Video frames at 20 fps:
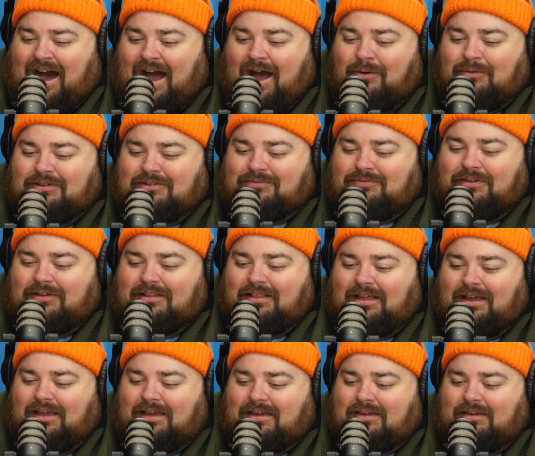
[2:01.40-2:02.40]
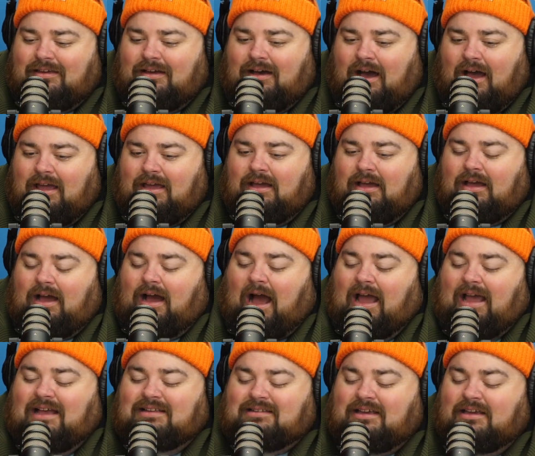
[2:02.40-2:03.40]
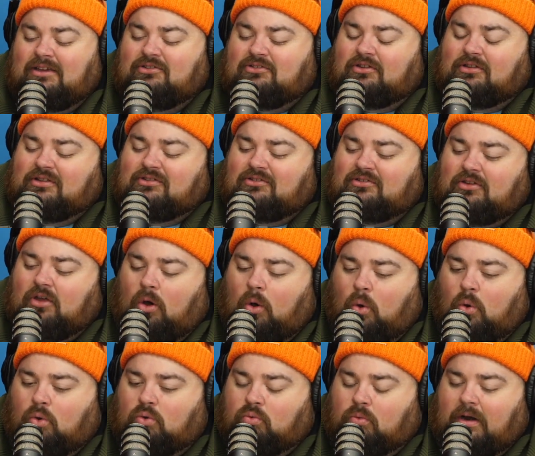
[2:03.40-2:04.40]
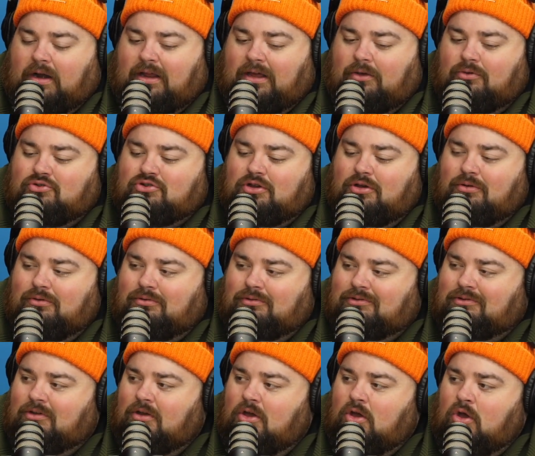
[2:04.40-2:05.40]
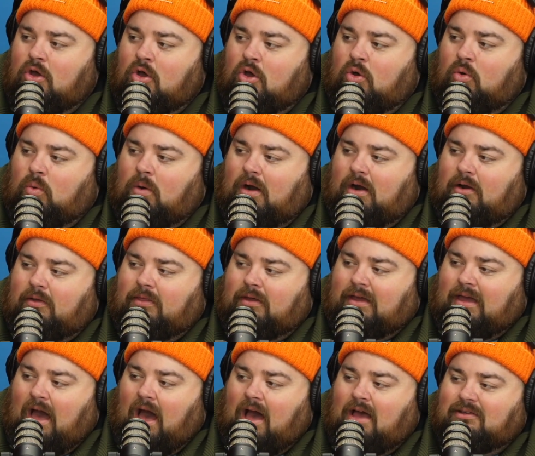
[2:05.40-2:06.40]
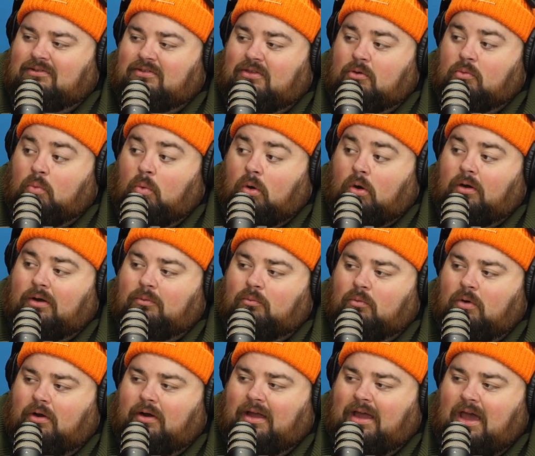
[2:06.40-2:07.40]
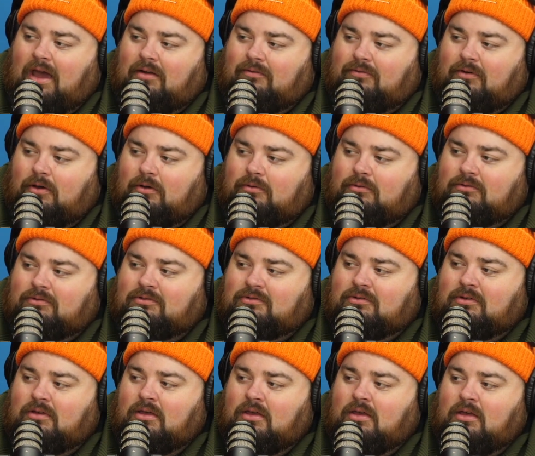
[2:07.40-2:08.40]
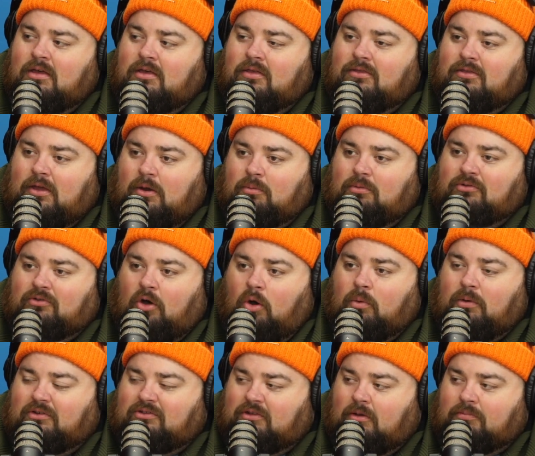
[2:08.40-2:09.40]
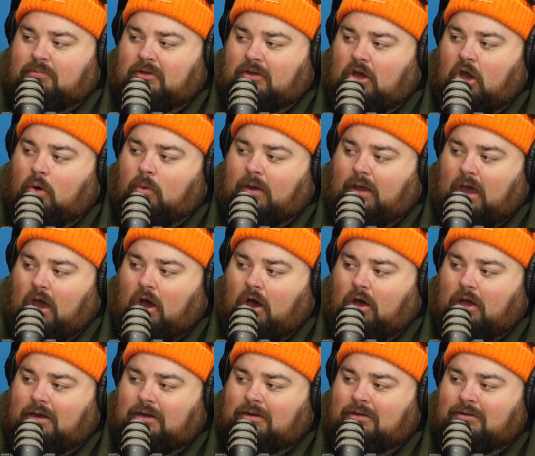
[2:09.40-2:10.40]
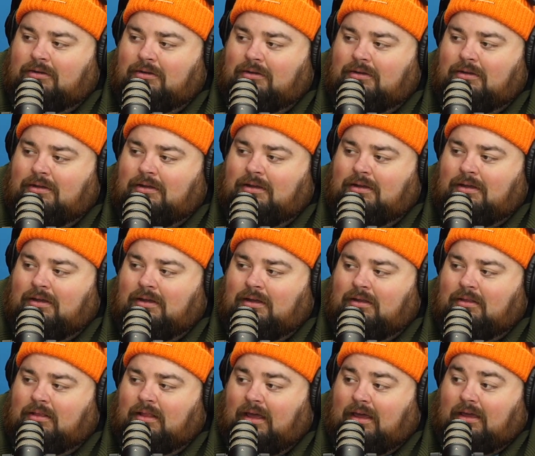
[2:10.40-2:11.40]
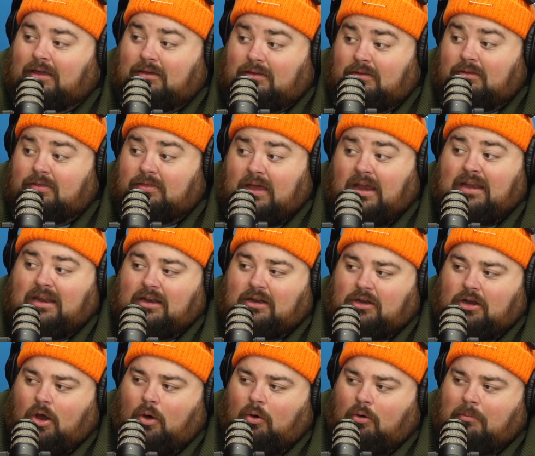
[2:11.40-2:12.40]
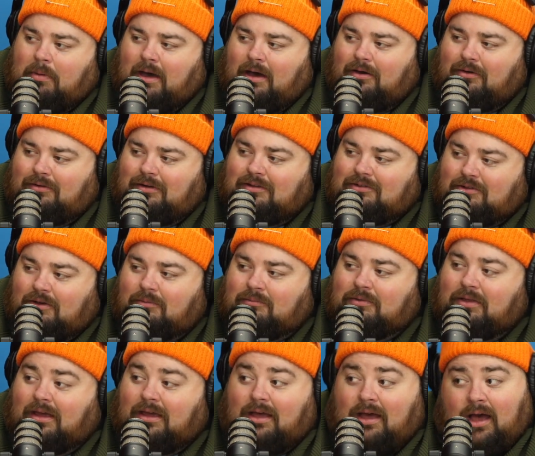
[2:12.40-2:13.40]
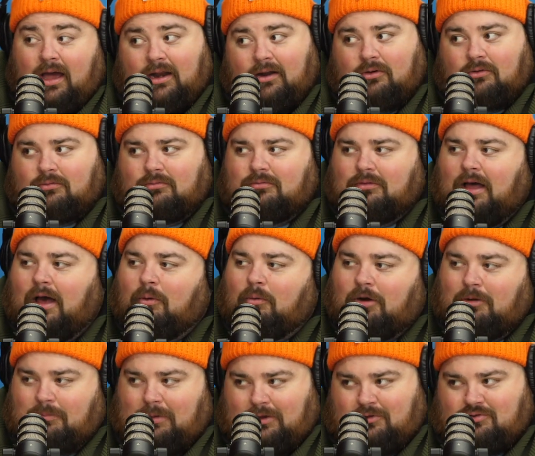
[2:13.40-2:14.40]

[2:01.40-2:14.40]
I always feel like I guess I used to listen to old radio shows where the guys that weren't wearing headphones, there was always something going on, like they didn't know about, and so I'm like, I want to make sure.